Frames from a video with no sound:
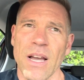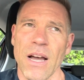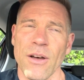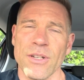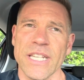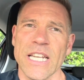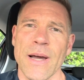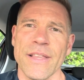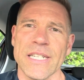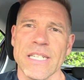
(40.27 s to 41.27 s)
was thinking
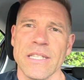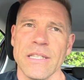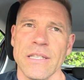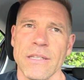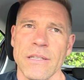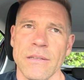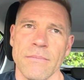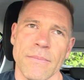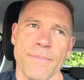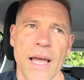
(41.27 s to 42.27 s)
about this
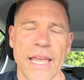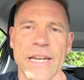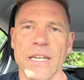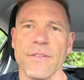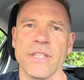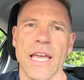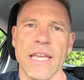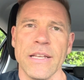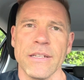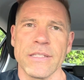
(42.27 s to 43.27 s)
back end of the
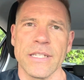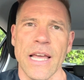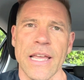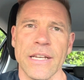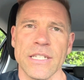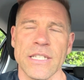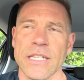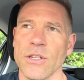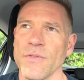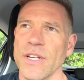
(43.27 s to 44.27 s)
day today, just
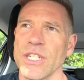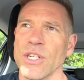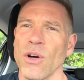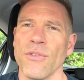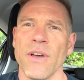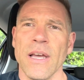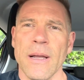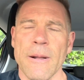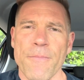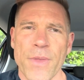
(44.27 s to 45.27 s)
as I was finishing off.
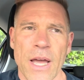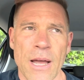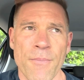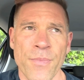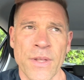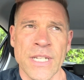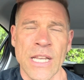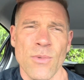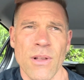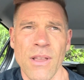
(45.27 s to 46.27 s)
I was
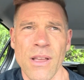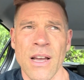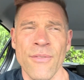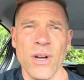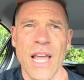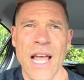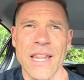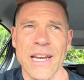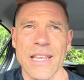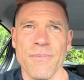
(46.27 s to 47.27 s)
thinking, well, I haven't really had
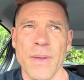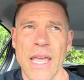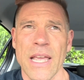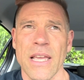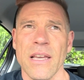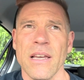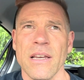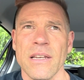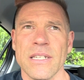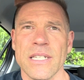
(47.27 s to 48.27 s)
any big
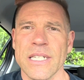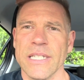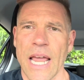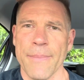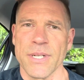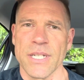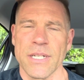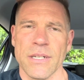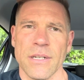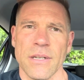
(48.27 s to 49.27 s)
steps
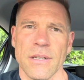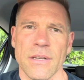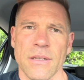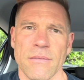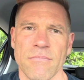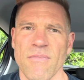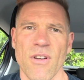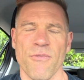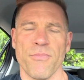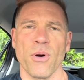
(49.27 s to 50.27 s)

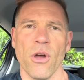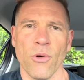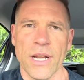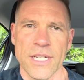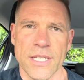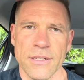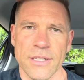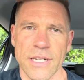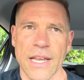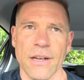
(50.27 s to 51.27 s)
of progress
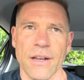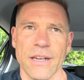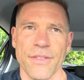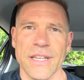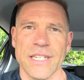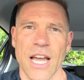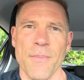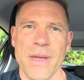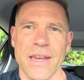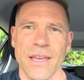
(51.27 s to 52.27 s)
today. Like, nothing has
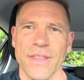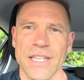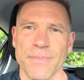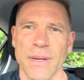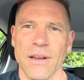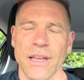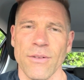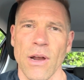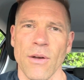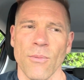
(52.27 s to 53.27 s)
come in, nothing's been like,
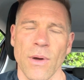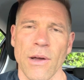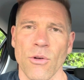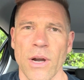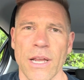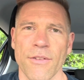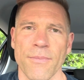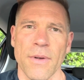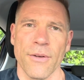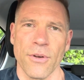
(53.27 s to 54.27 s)
wow, great,
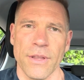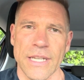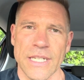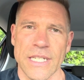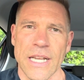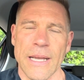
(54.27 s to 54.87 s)
I've got this.